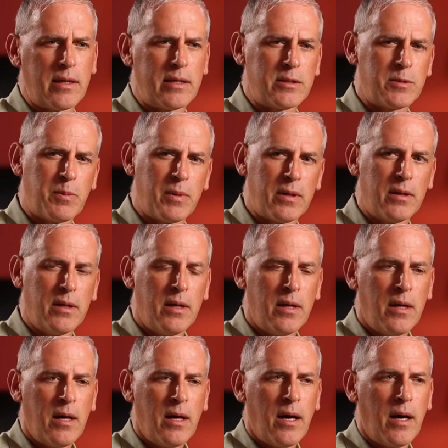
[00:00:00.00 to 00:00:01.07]
things. But
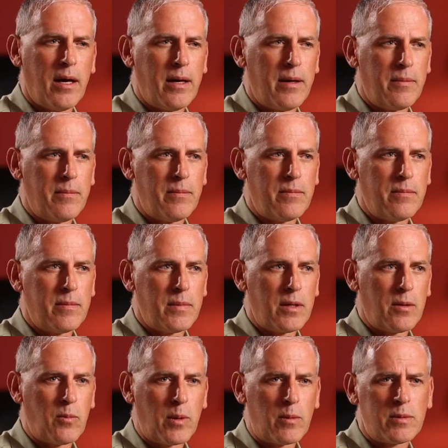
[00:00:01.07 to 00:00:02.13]
um,
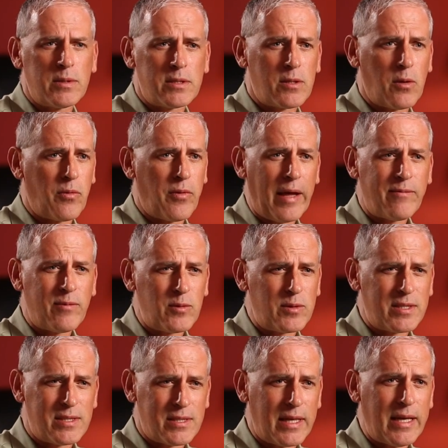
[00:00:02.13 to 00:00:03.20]
we were just so thankful
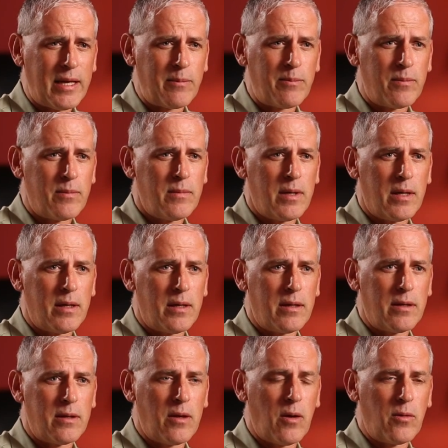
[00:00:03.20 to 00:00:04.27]
to see him
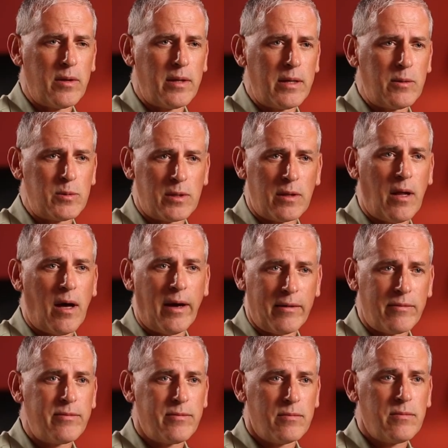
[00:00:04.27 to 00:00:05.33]
and know that he was
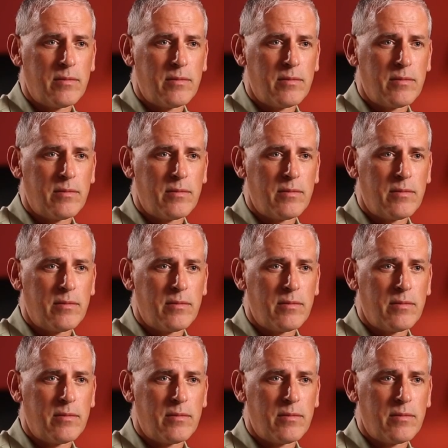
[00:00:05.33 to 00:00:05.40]
alive.